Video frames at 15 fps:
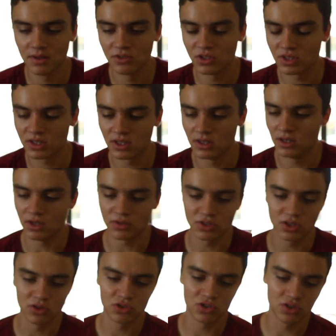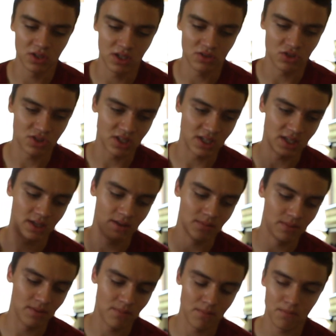just, you know, socially and just like
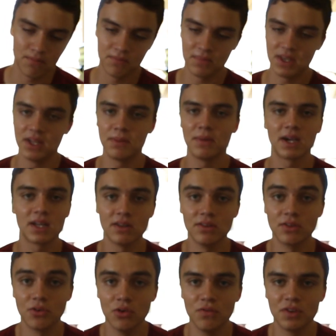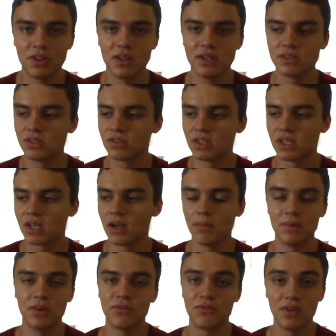getting back into the groove of things is like, I'm
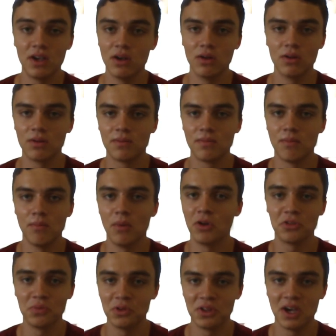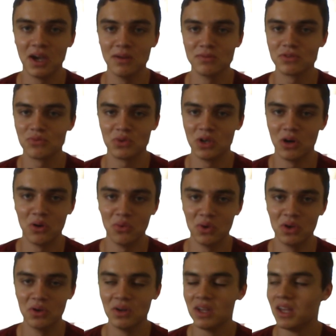gonna fail multiple times, we all
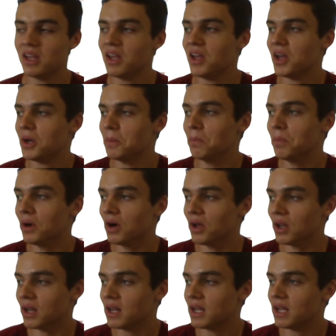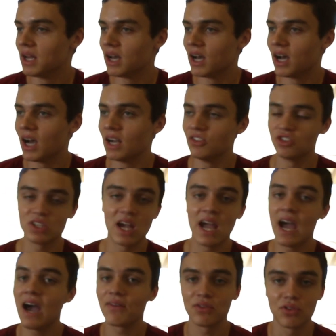will, but I
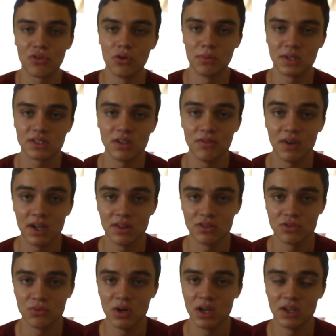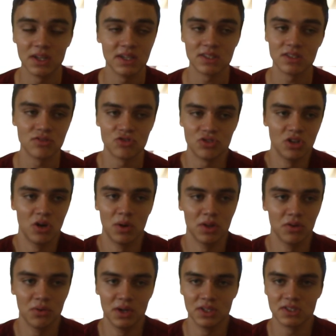have to throw myself out of this rut. There's no
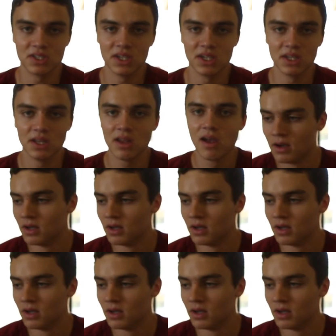other way to say it.